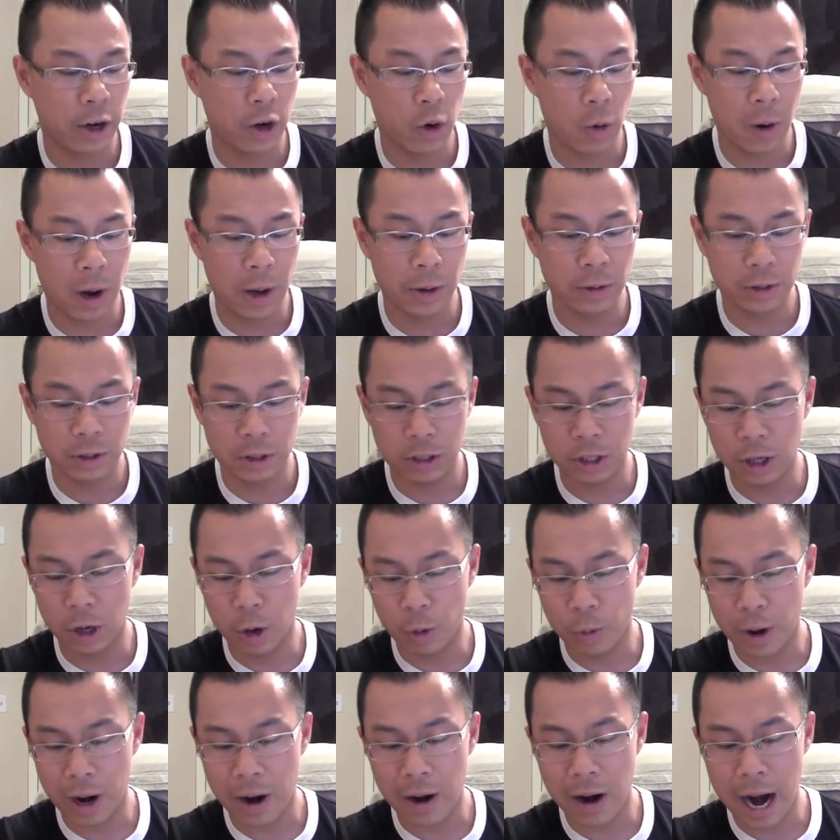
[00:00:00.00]
I go out, you
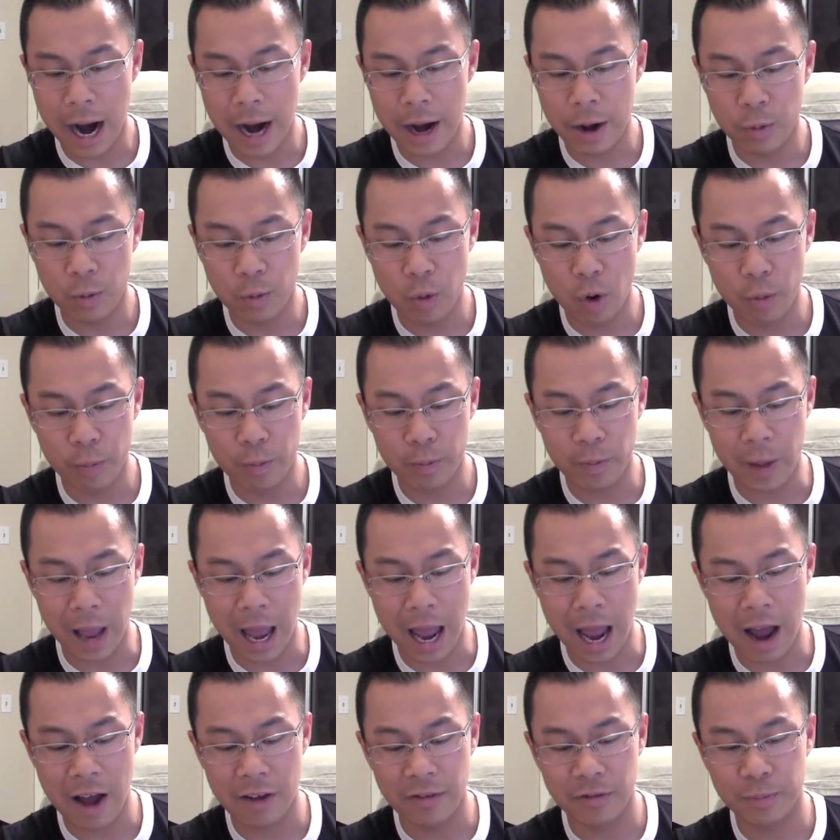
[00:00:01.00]
know, where I won't
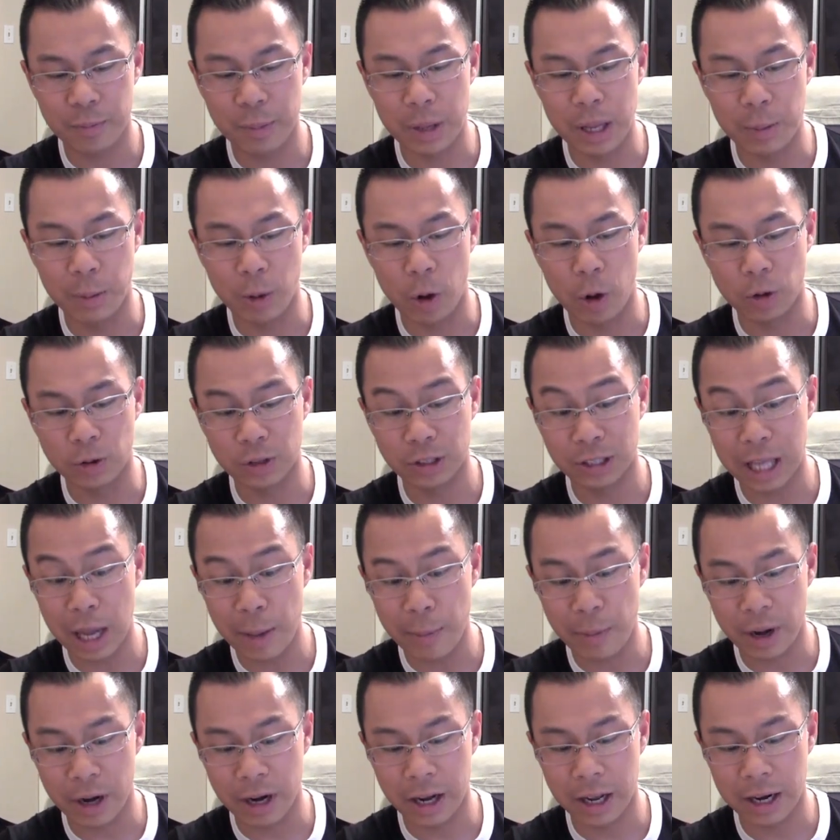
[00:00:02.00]
have people
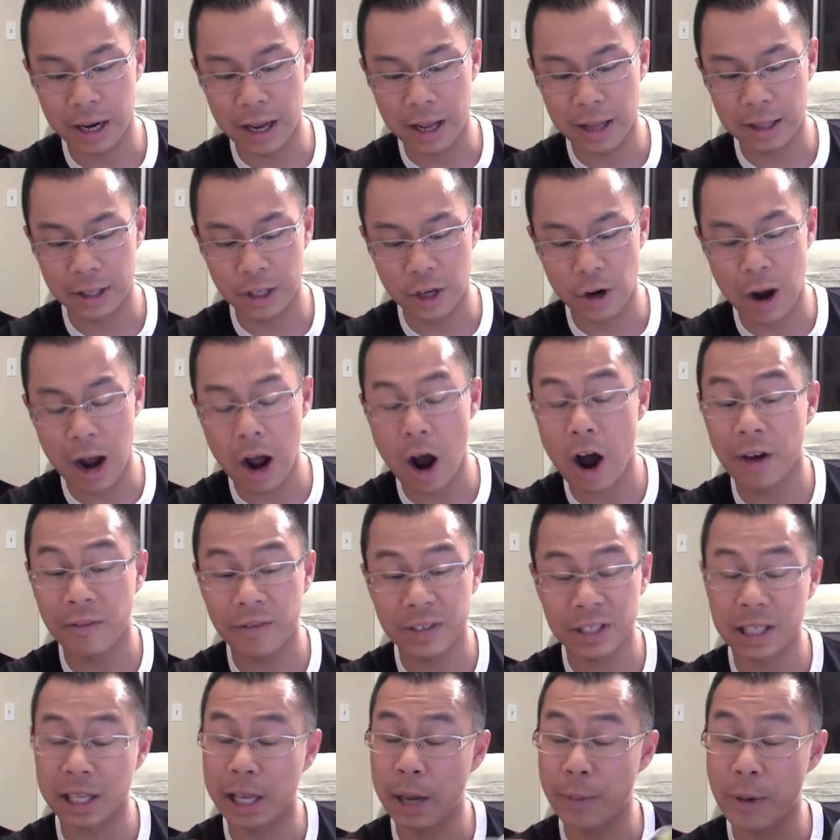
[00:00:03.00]
step on it. And, you know,
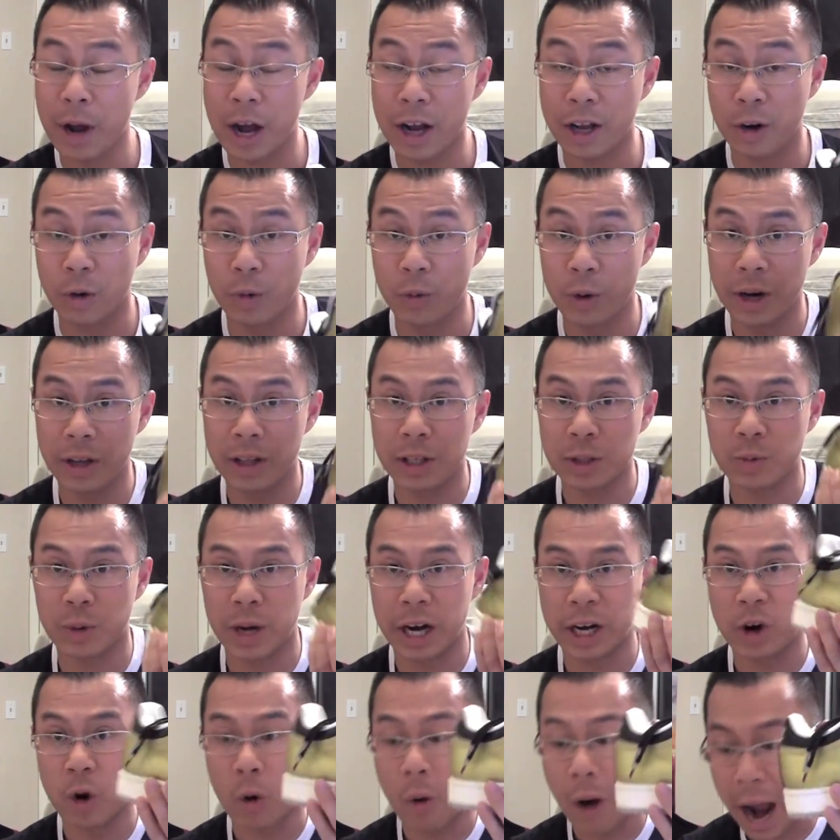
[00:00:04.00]
obviously I'm not going to wear this
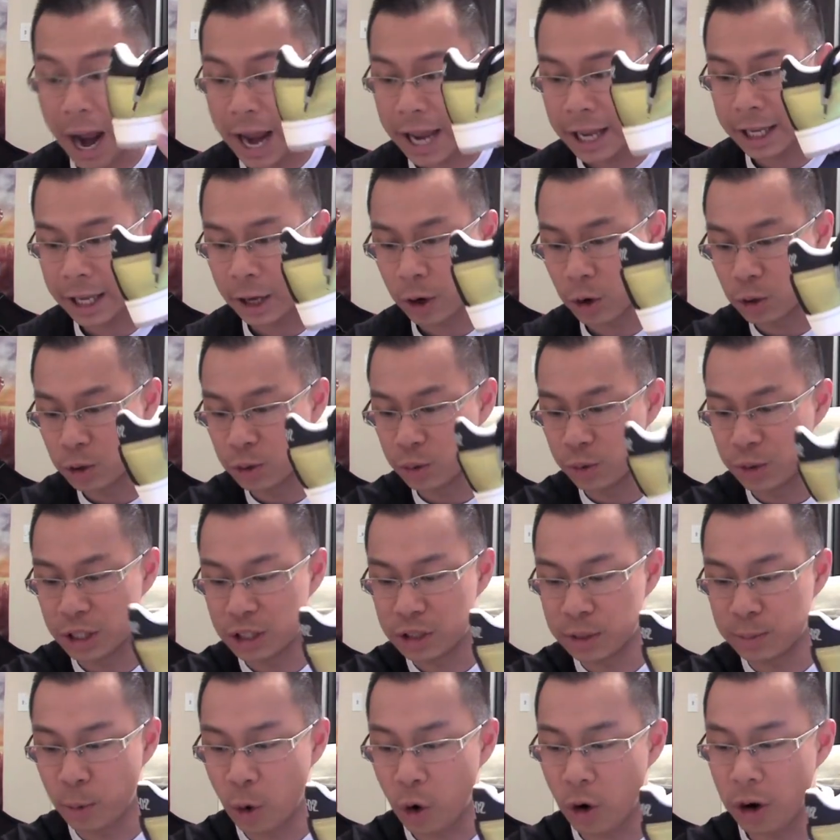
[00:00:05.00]
when I go hiking or doing
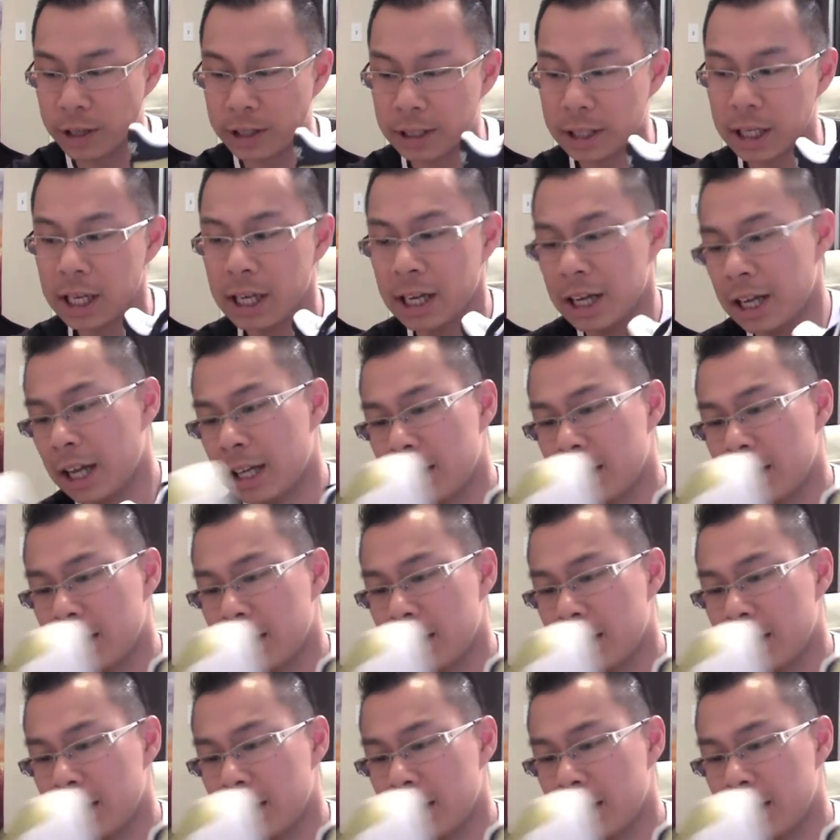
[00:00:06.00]
sports.